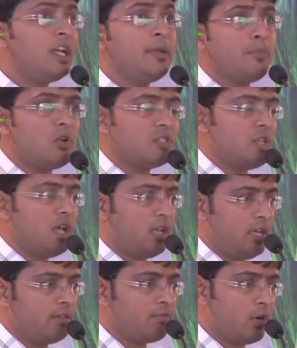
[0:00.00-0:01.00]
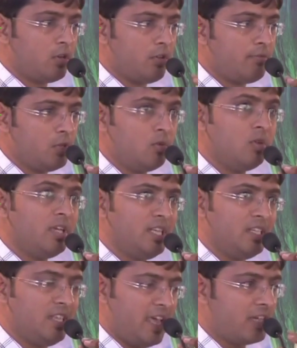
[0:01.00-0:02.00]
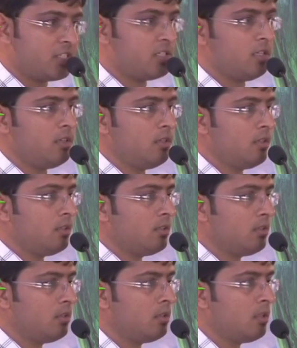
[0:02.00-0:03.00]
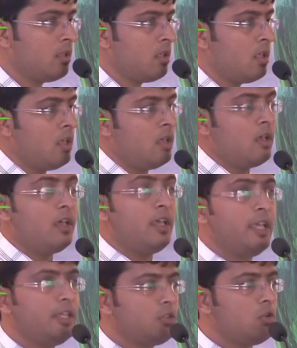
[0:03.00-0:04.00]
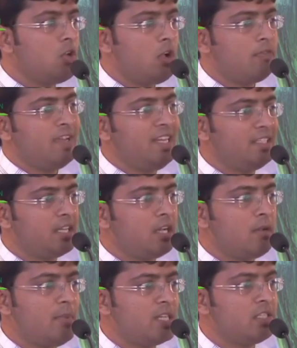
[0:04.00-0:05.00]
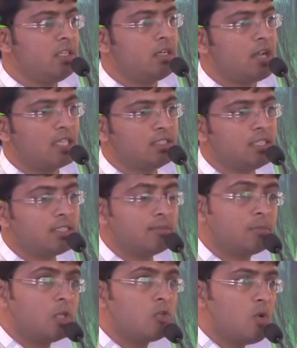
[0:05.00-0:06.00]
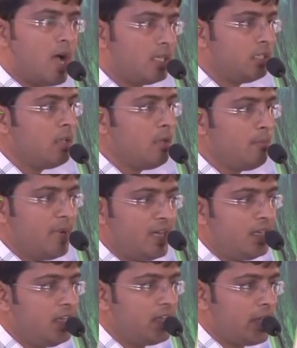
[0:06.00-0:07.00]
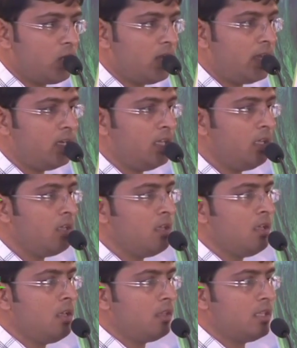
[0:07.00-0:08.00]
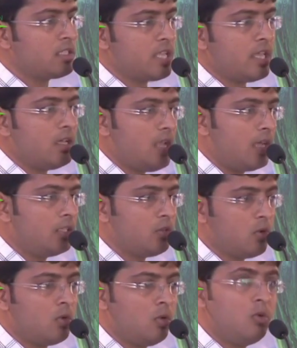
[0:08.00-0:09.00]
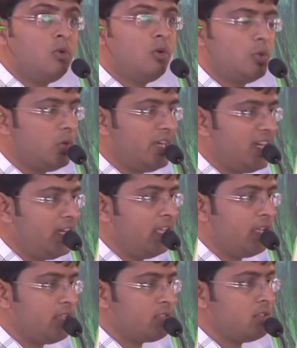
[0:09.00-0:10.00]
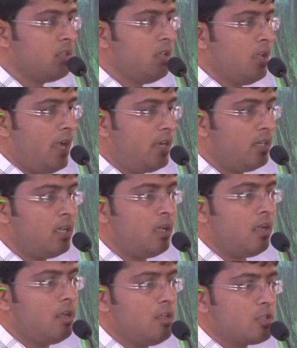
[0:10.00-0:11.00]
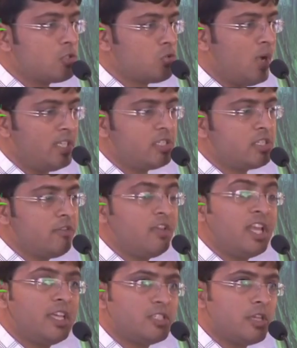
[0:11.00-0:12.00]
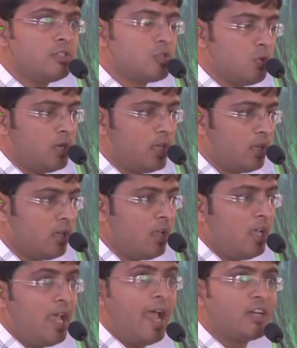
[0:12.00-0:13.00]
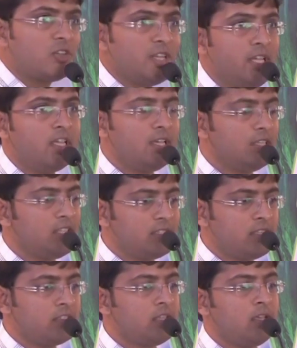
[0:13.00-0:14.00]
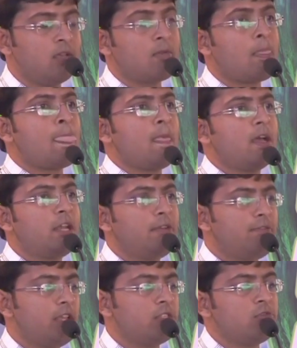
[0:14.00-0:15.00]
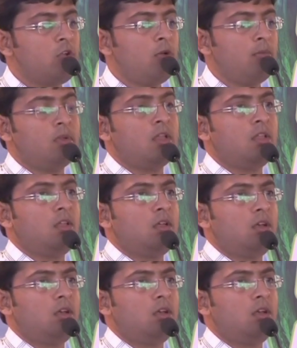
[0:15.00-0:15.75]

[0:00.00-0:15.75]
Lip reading: the reports are in front of you in next. Include of internal medicine, Rajna Saptapat, BD regularly, Vasinghanada Gugulu, 2 TDS, and Swadishta Virachan Churna. Actually, this is a reference from